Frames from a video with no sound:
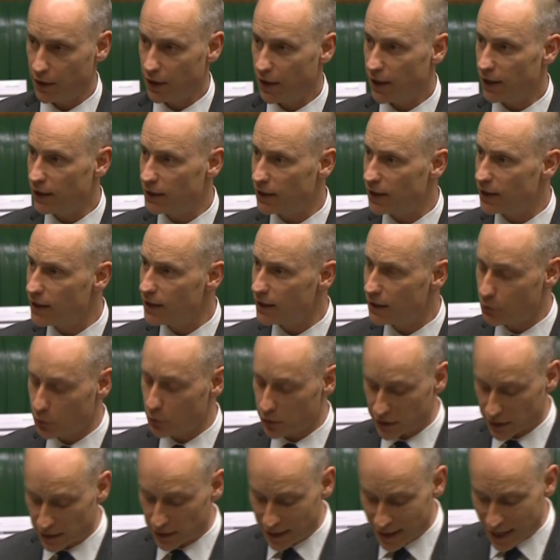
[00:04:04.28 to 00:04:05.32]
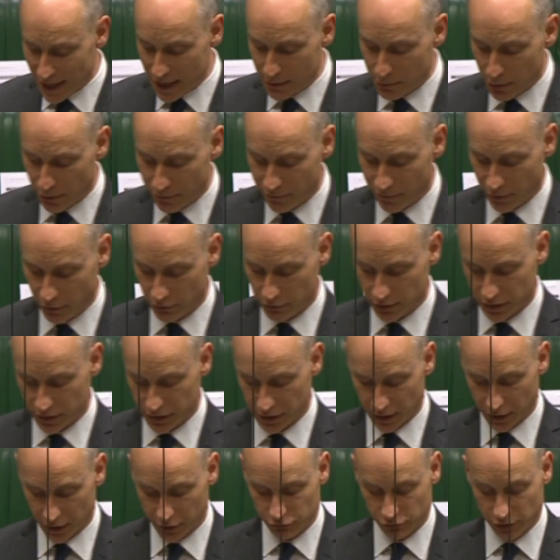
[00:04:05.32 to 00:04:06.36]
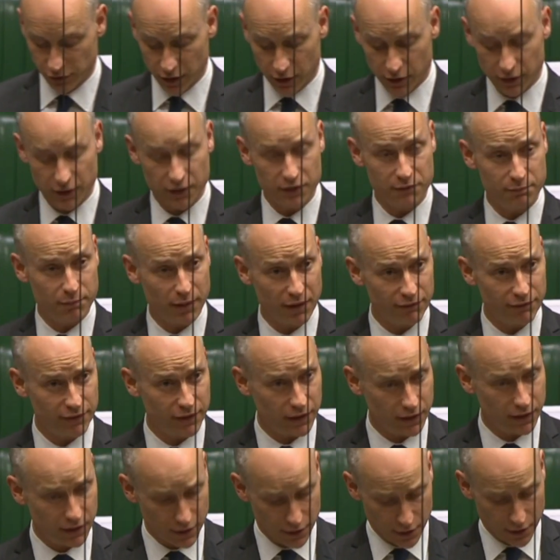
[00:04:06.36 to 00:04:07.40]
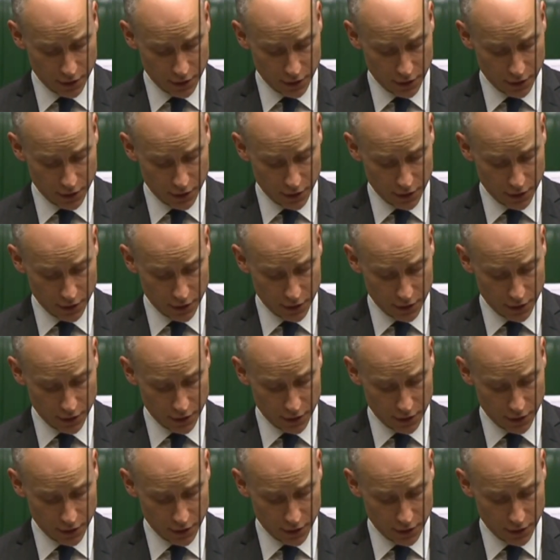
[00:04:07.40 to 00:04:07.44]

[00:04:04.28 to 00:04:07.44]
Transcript: Indeed, it was a Labour Foreign Secretary, Ernest Bevin,